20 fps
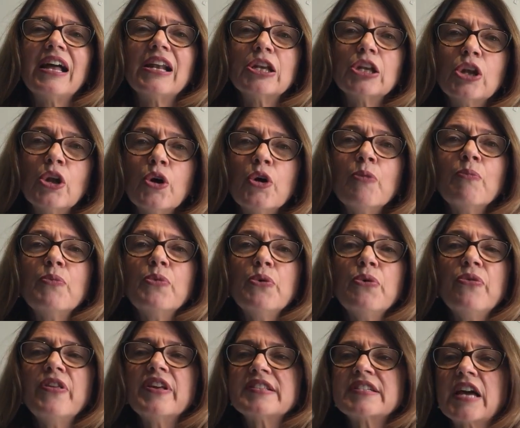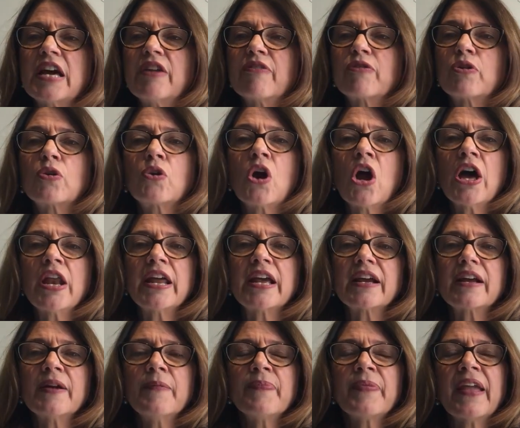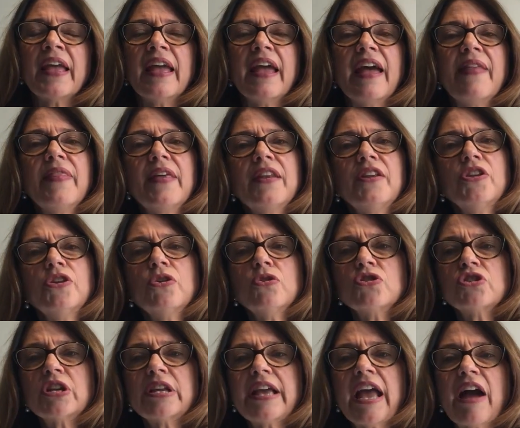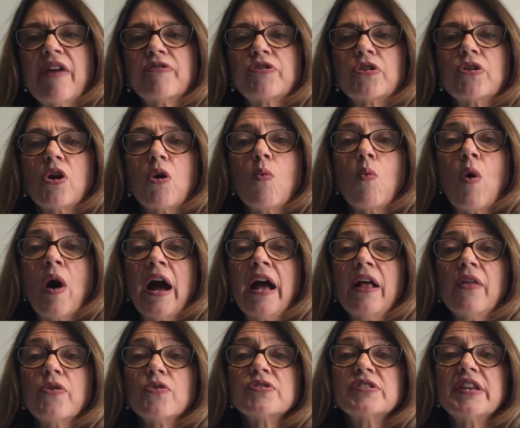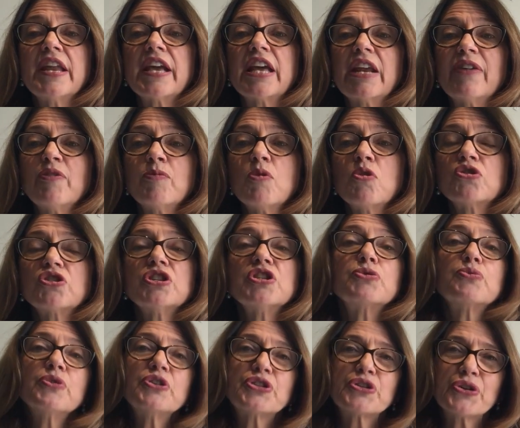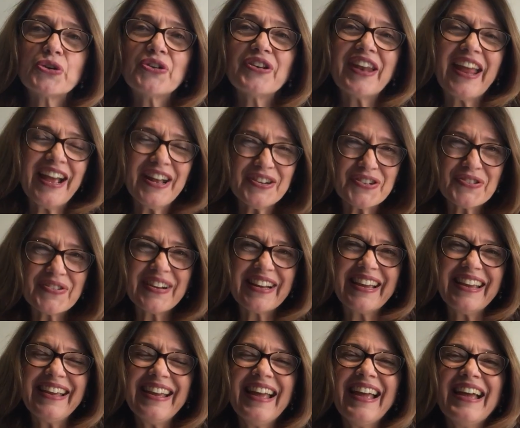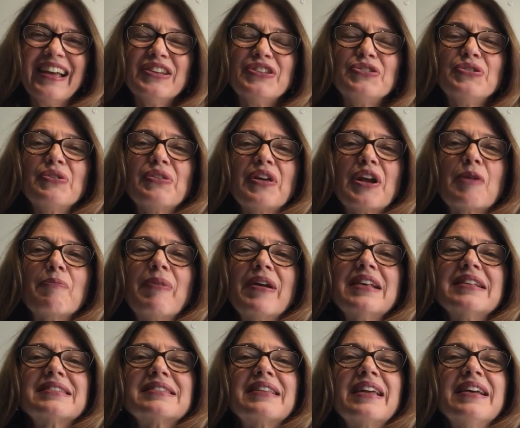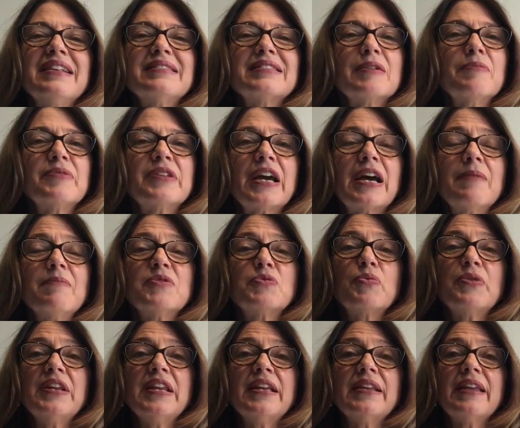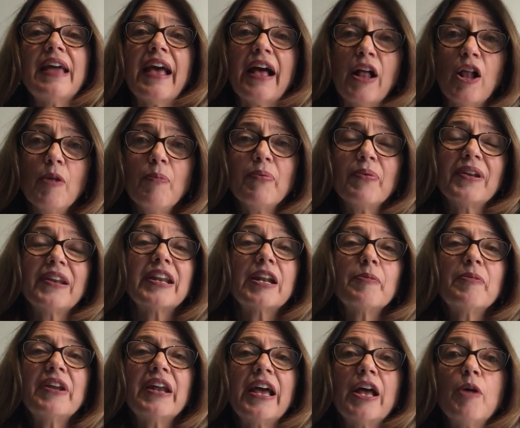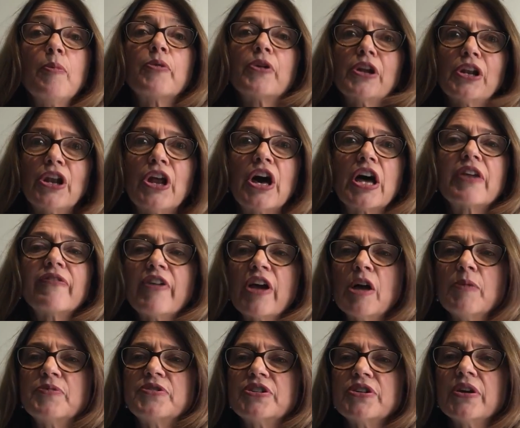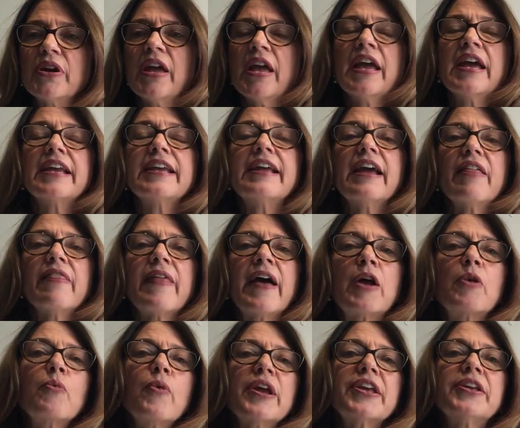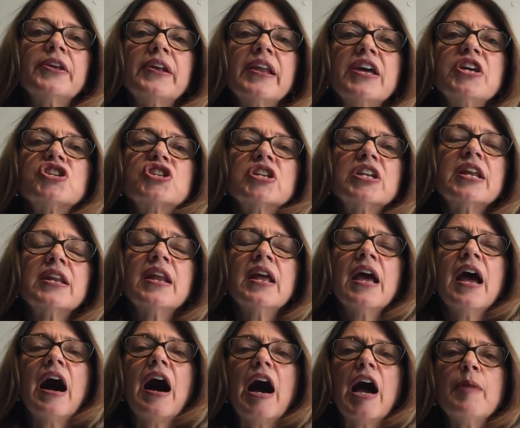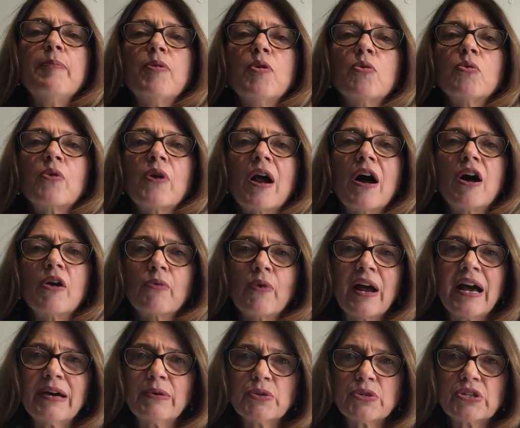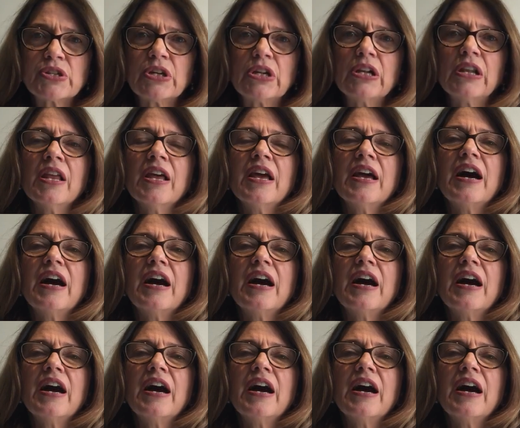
low mood that's kind of chronic. And then usually after a while, those negative emotions return naturally to their baseline. Sometimes we need help, a little bit of help or a lot of help to get that regulation. And hypoarousal